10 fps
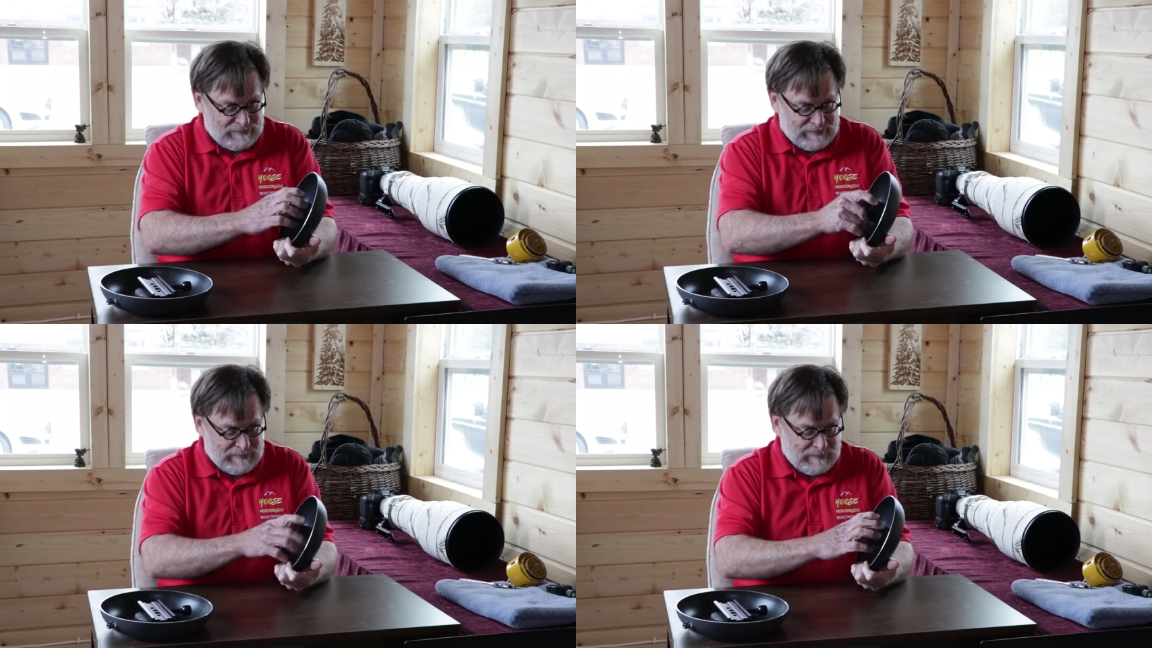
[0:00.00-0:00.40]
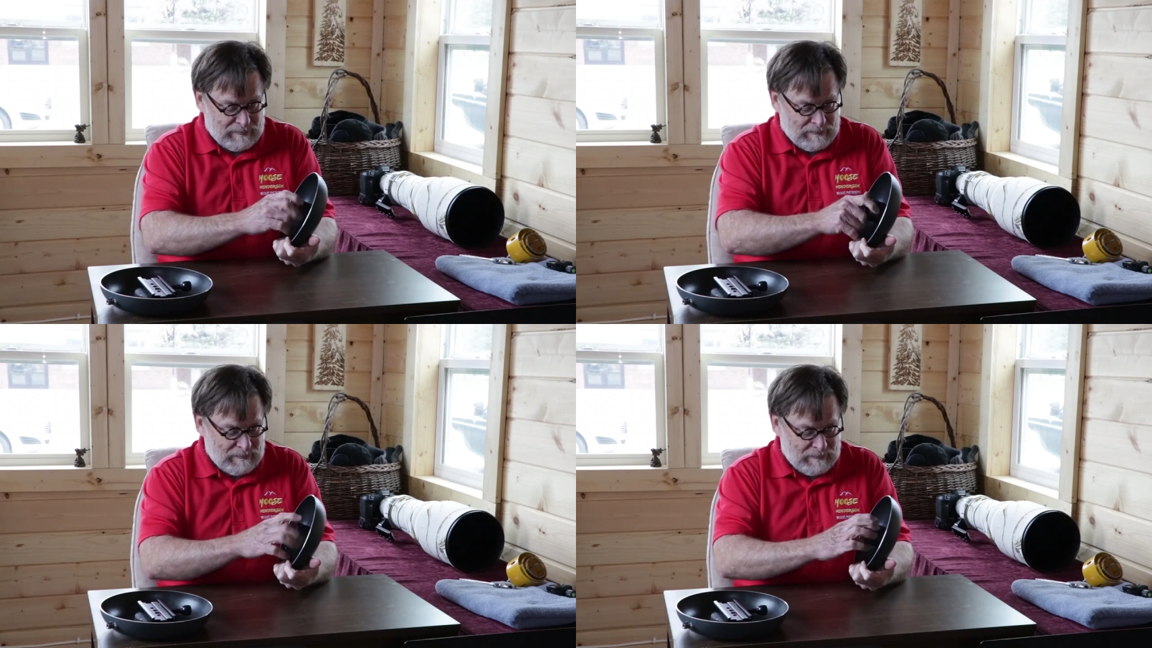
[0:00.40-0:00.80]

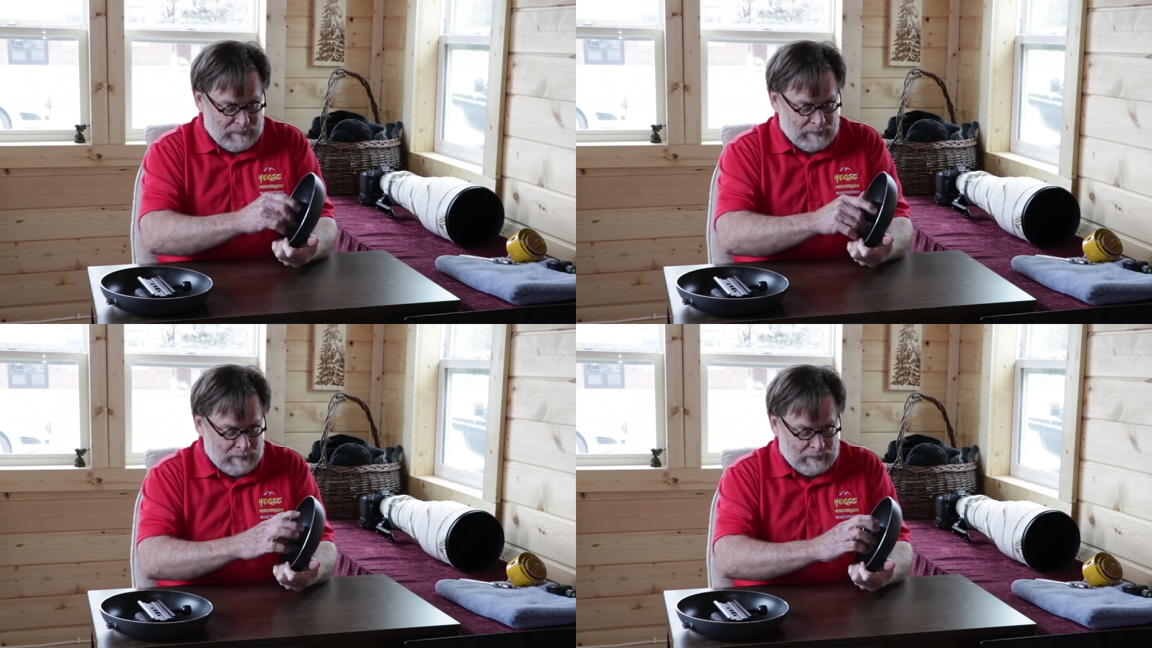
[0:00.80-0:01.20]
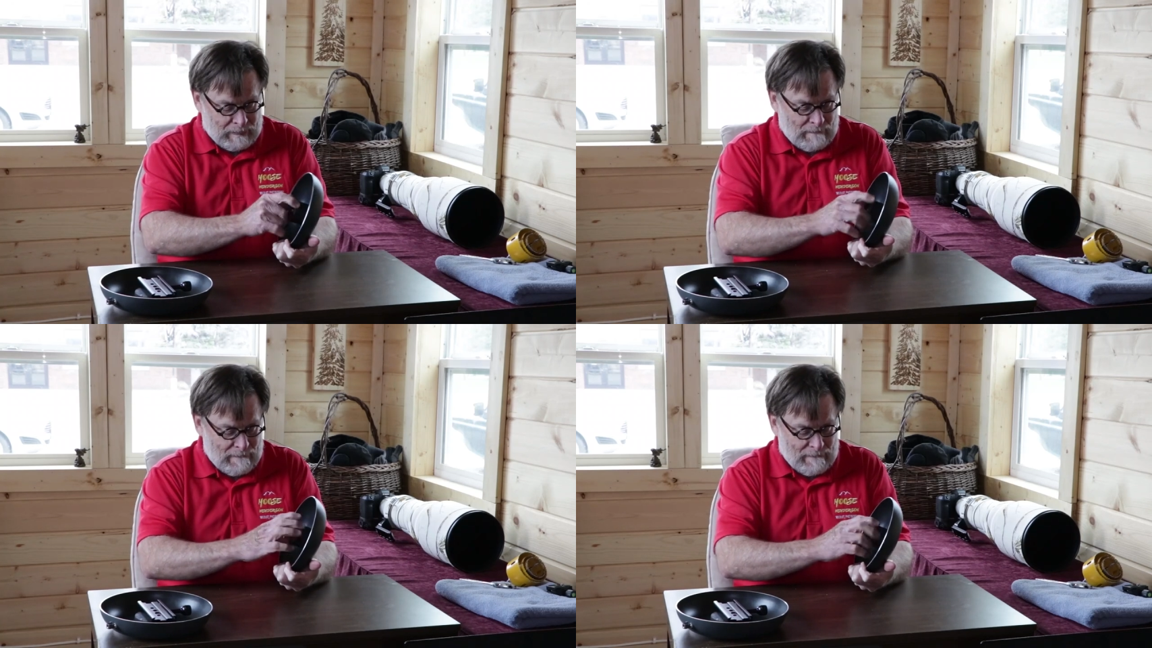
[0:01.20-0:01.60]

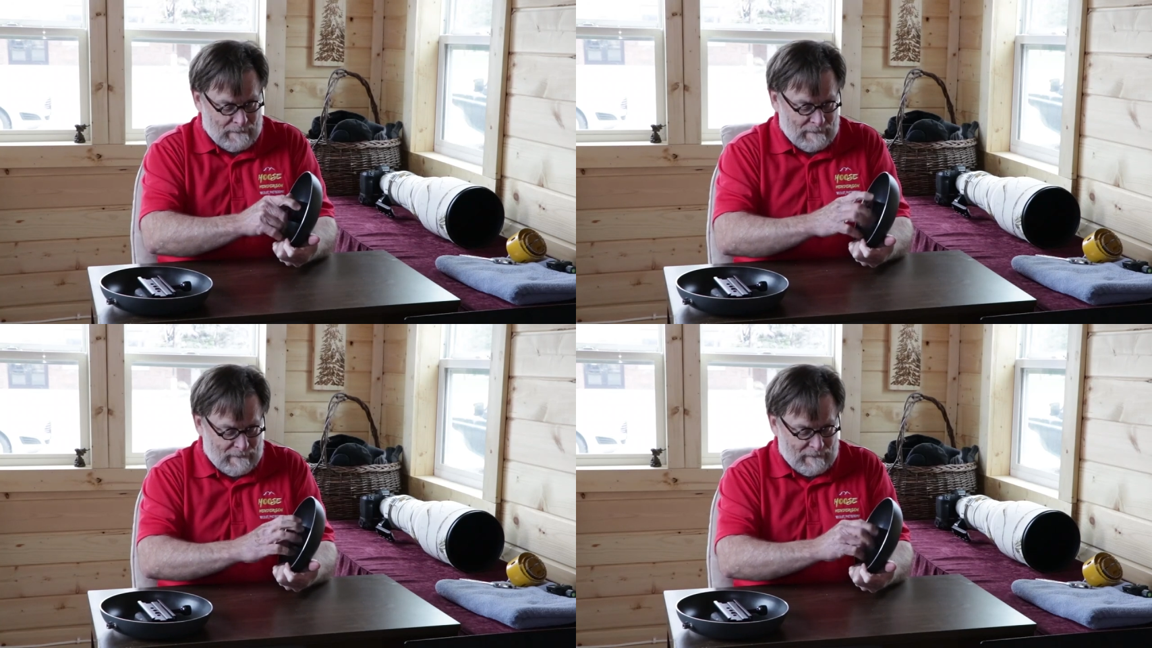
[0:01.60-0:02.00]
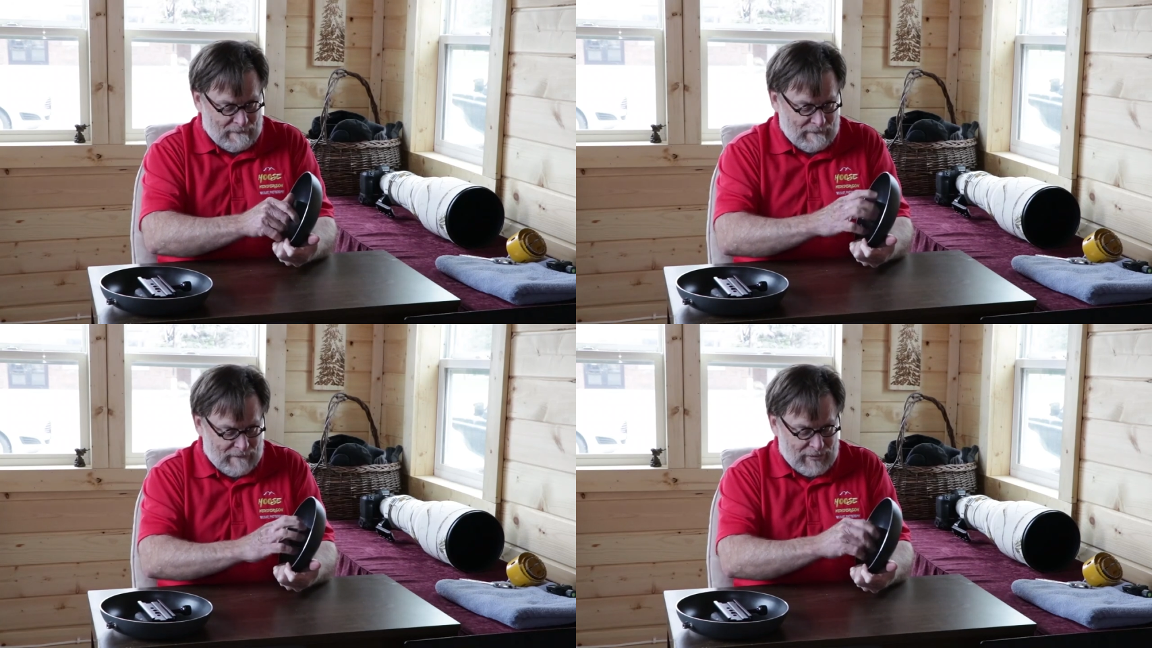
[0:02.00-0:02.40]

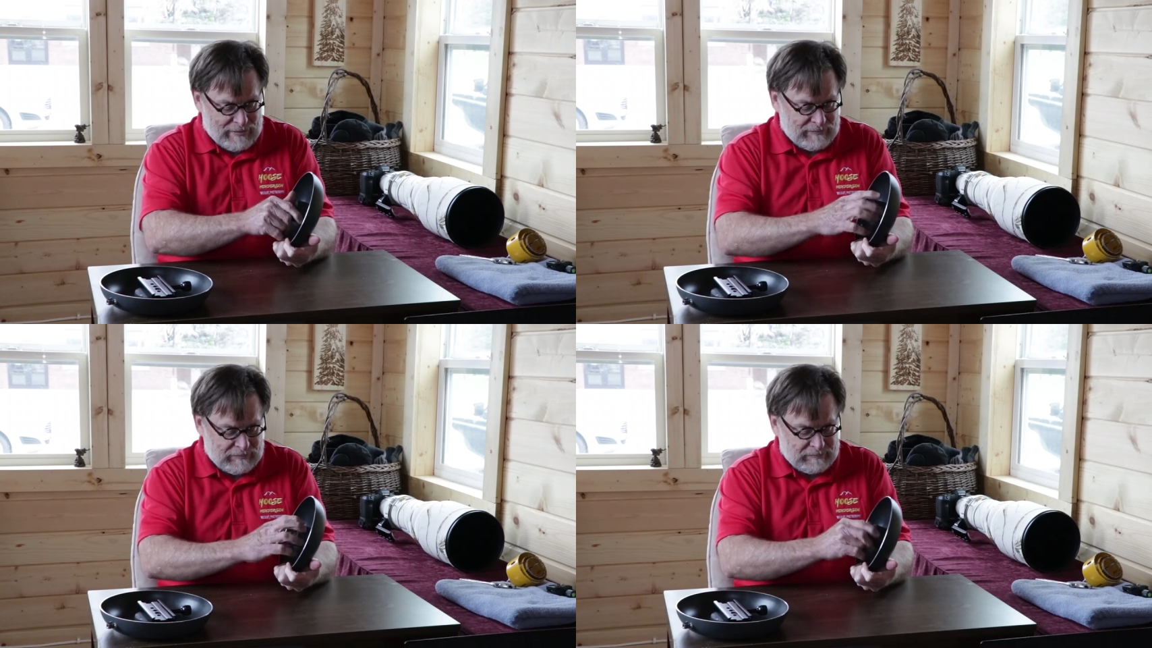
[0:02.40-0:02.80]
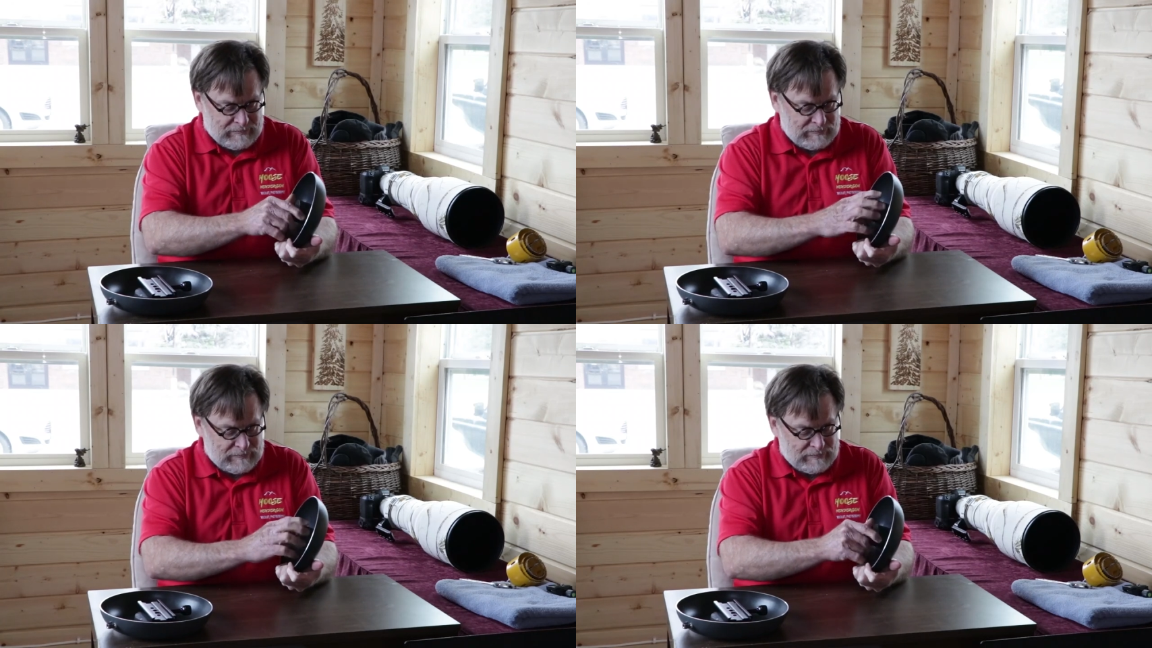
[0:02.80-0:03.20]

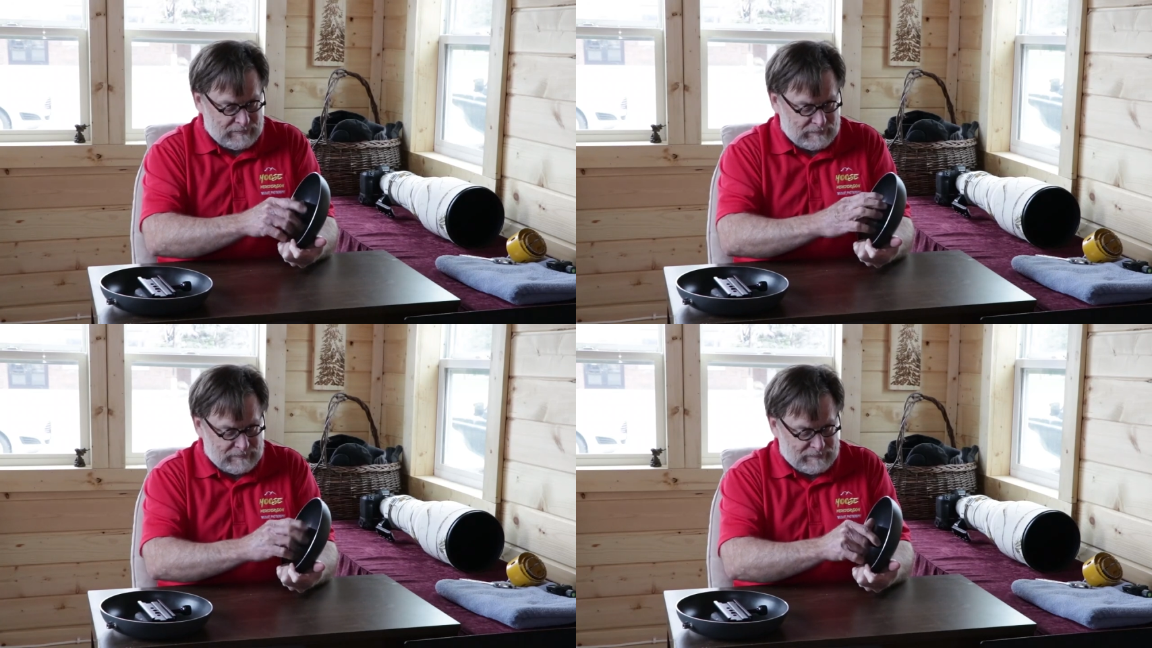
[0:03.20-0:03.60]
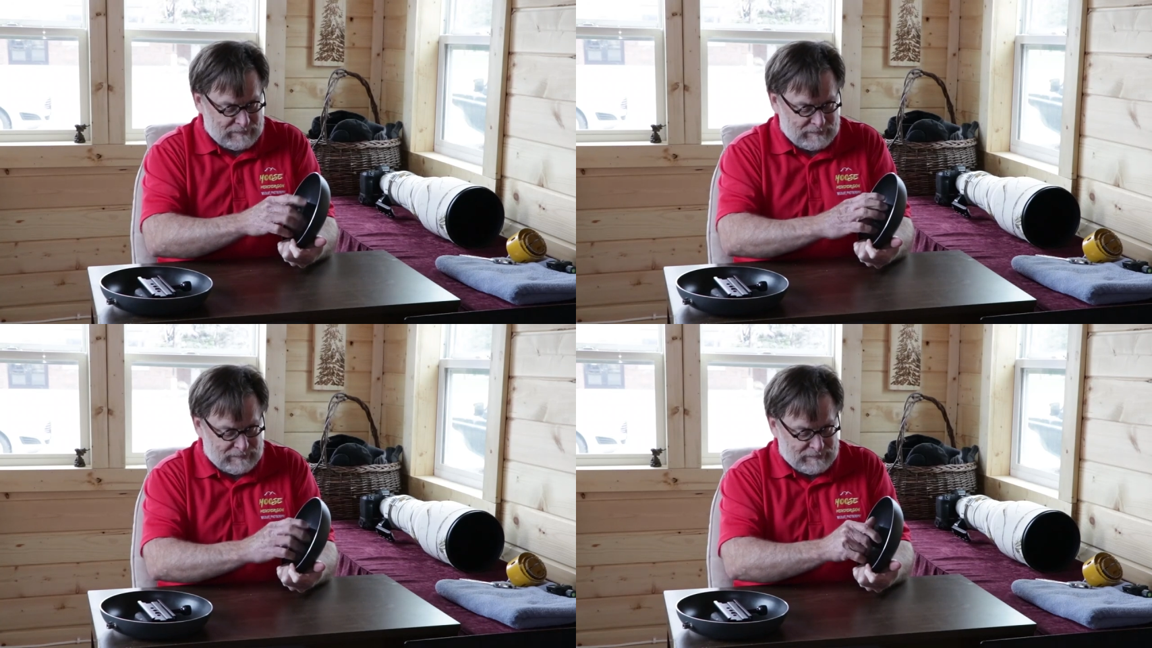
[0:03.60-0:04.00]

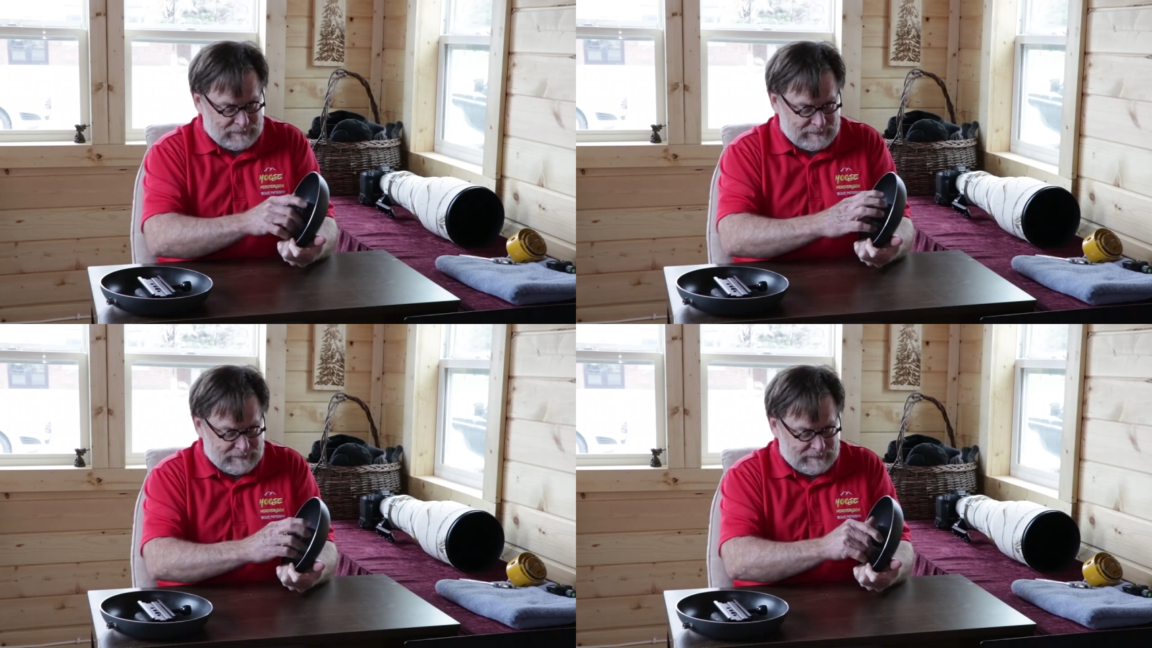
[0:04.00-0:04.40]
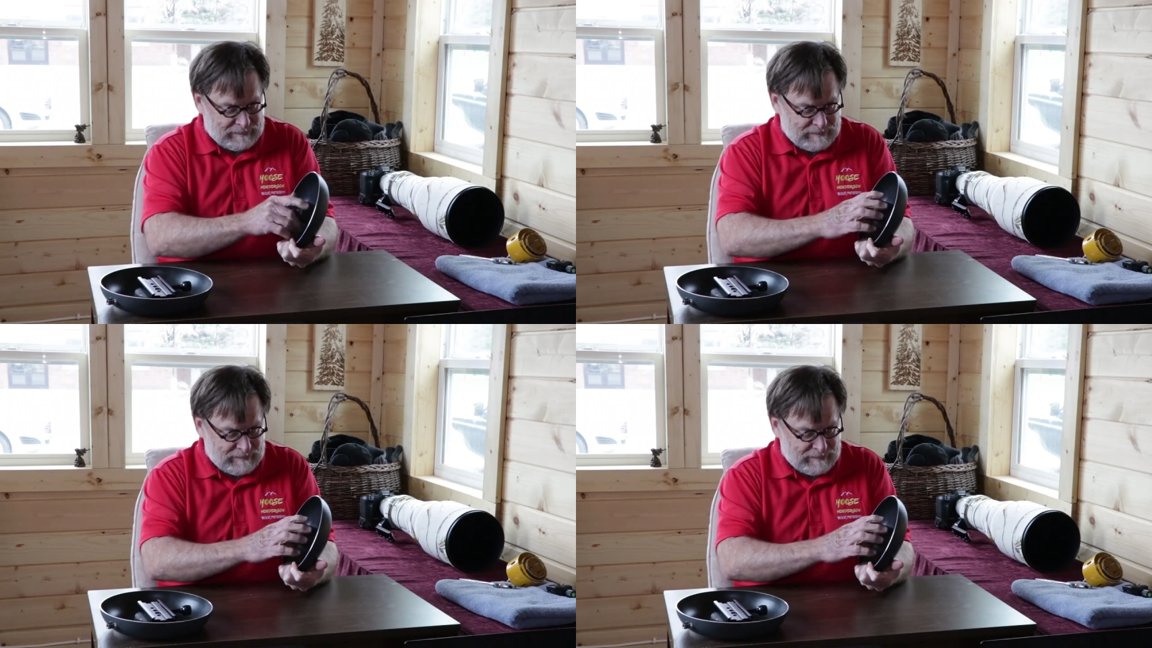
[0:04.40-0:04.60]
(silence)